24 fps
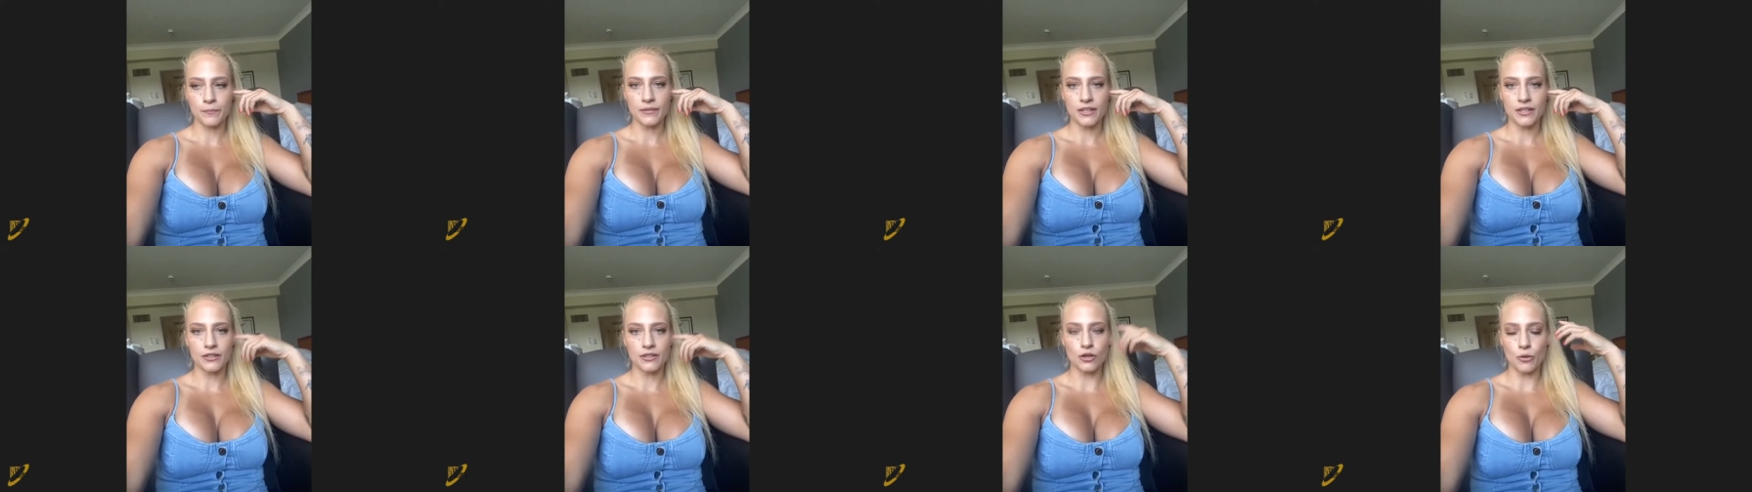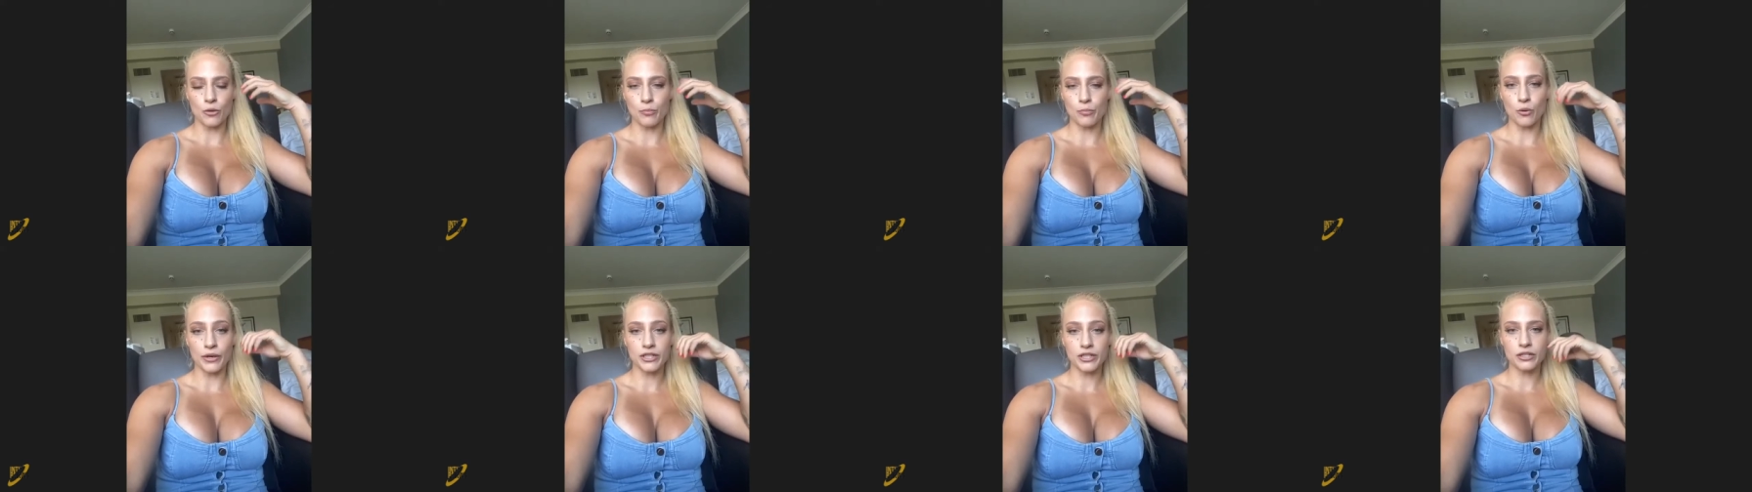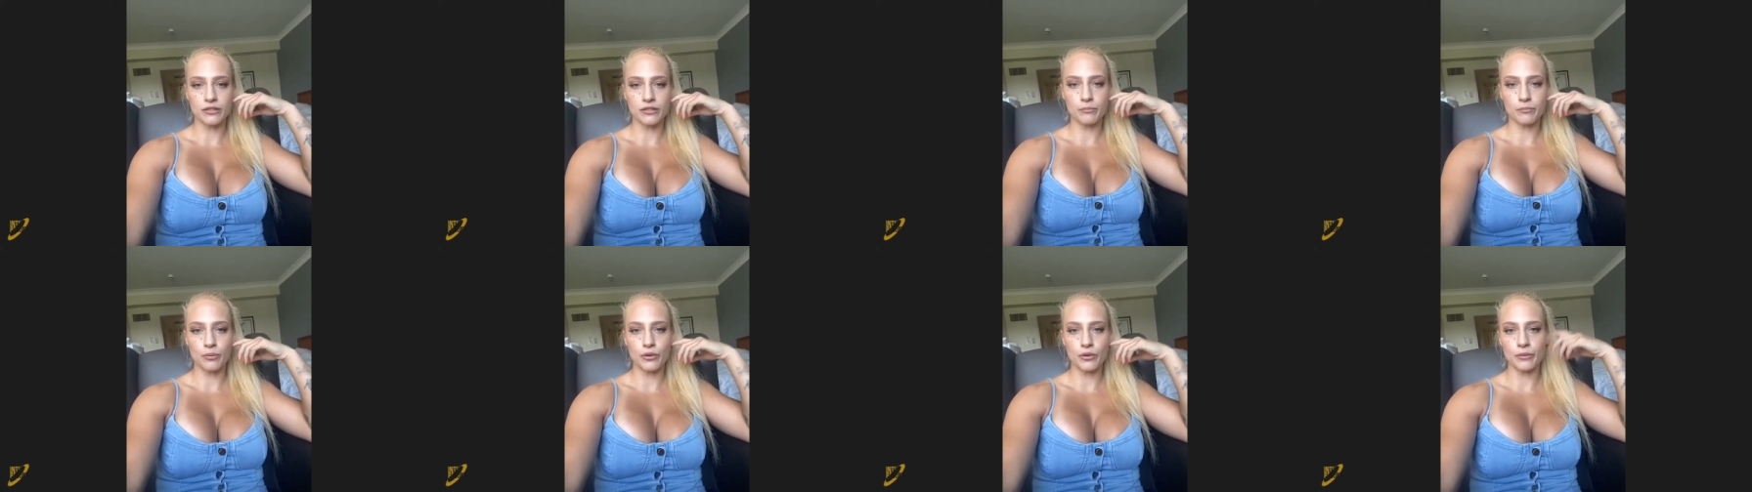you know, point
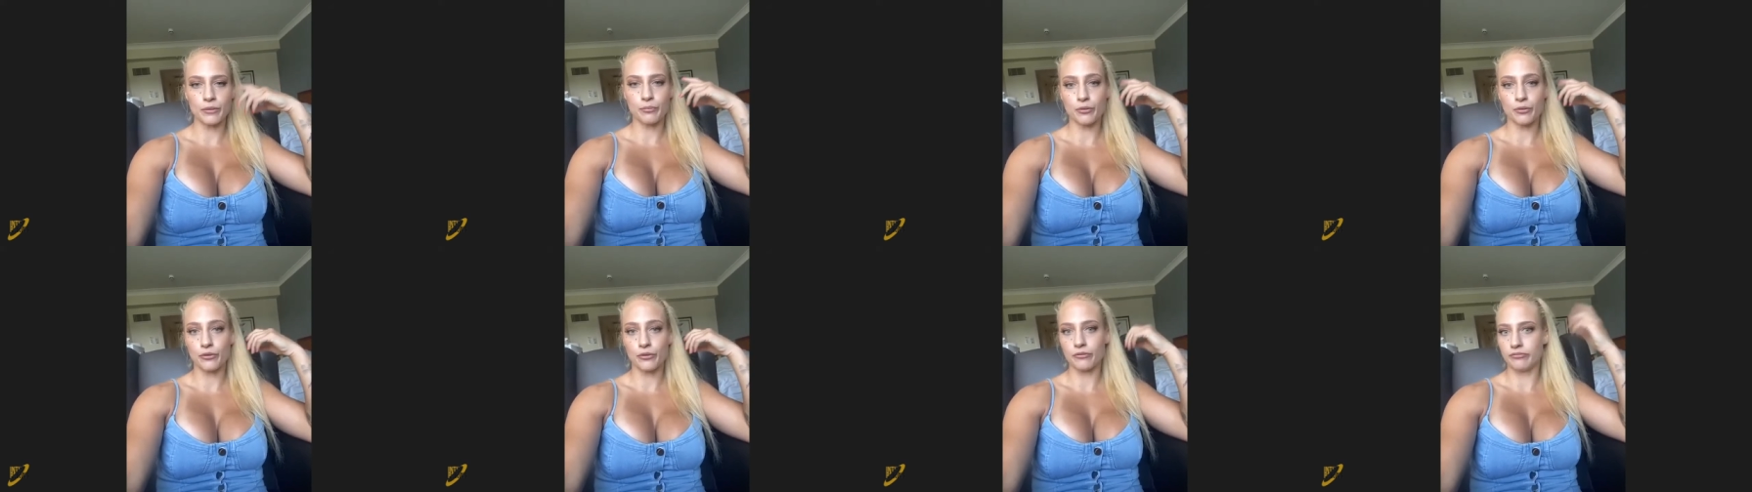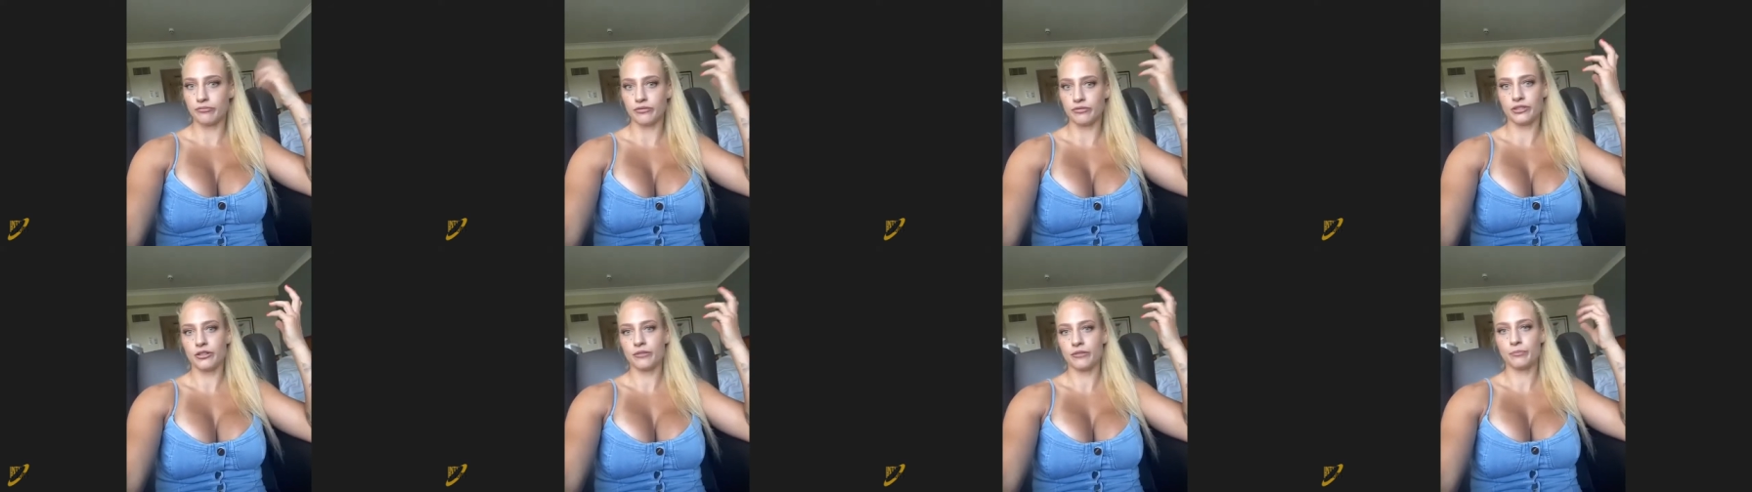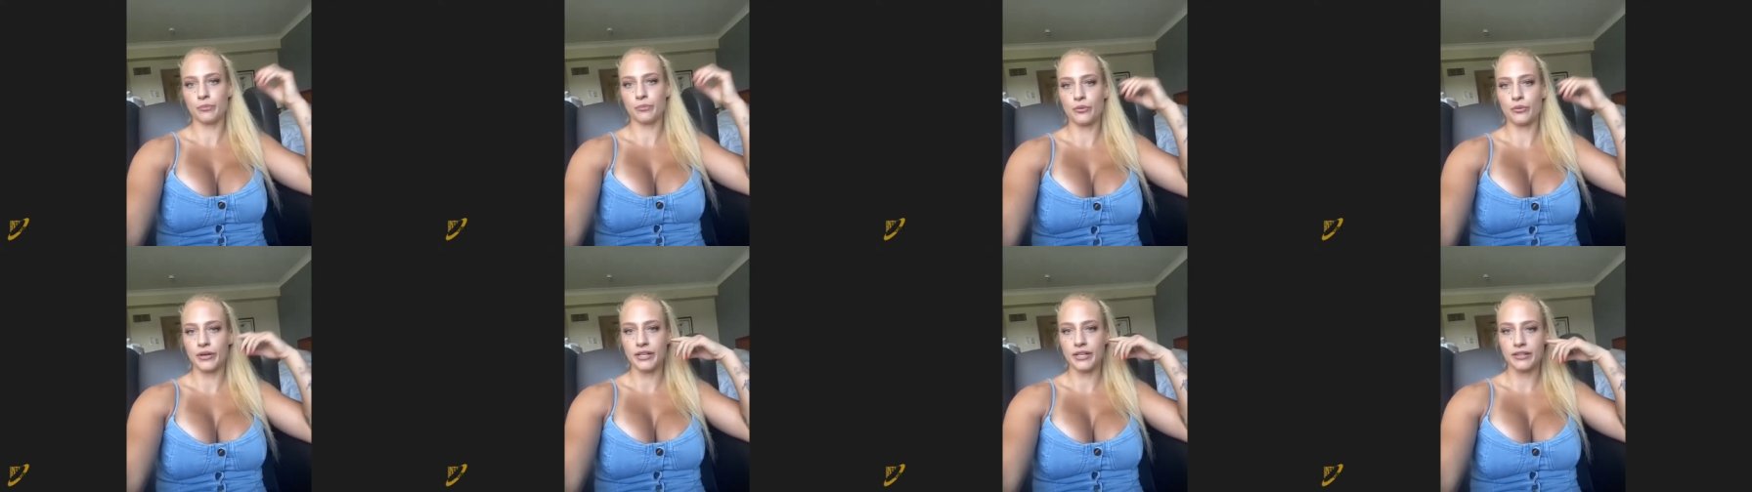
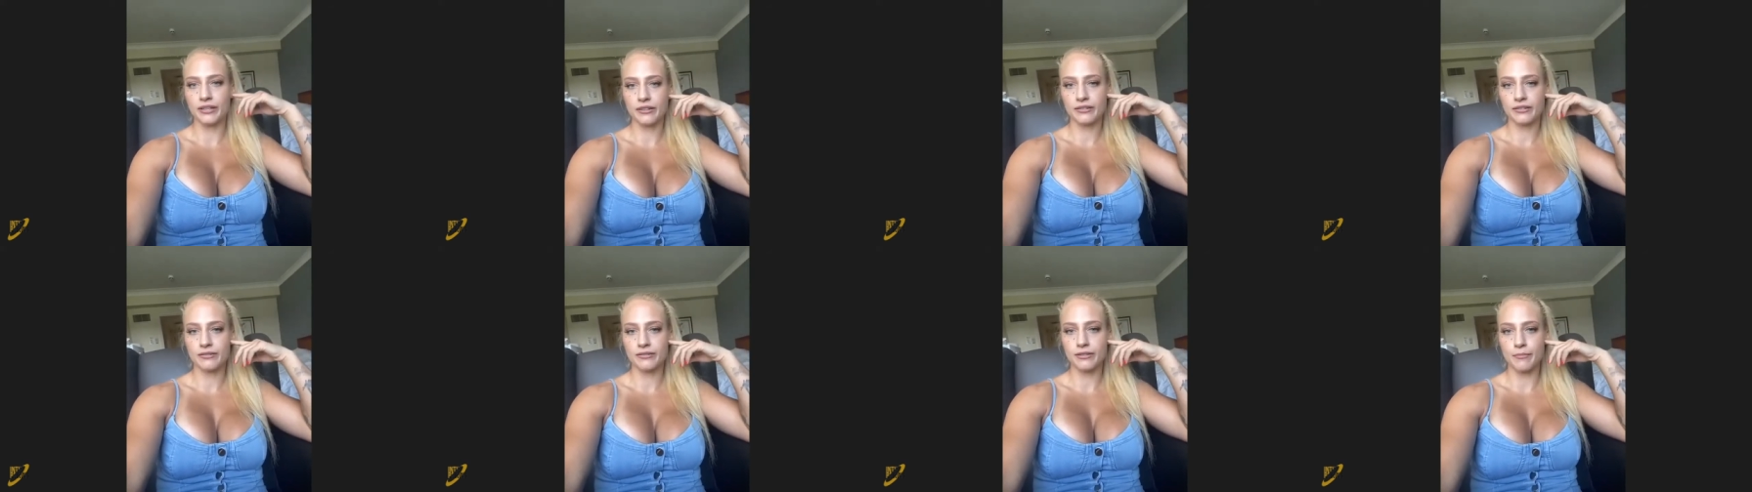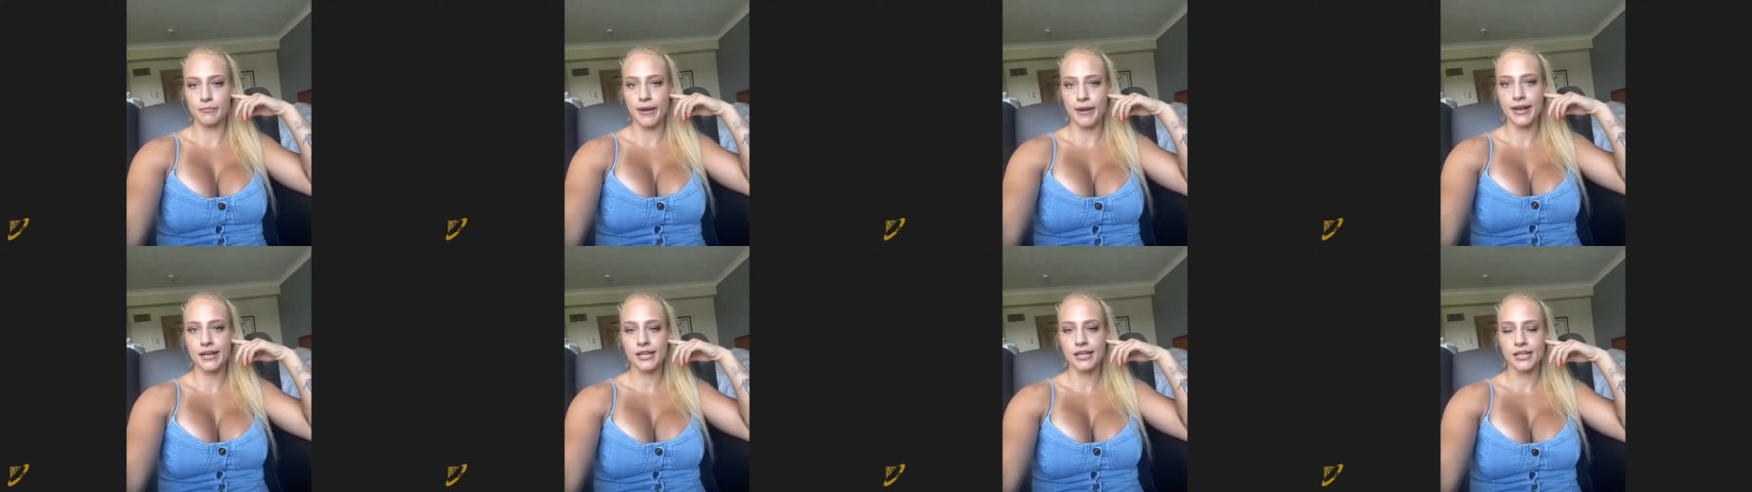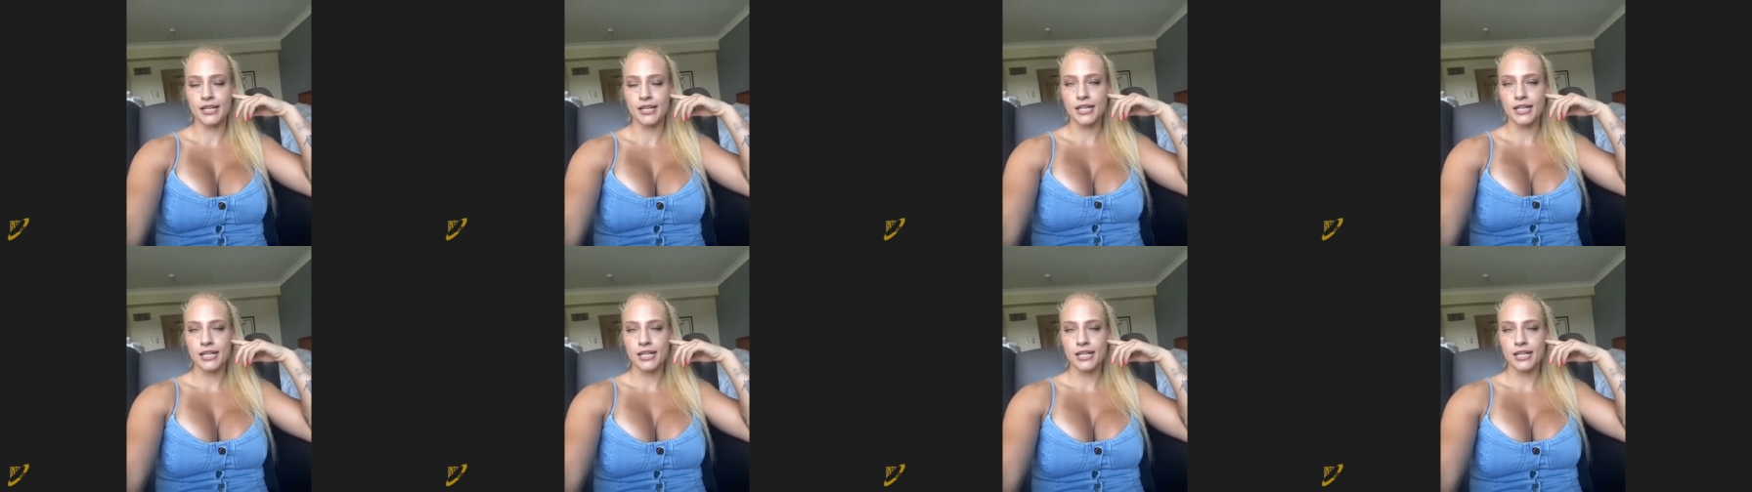to make.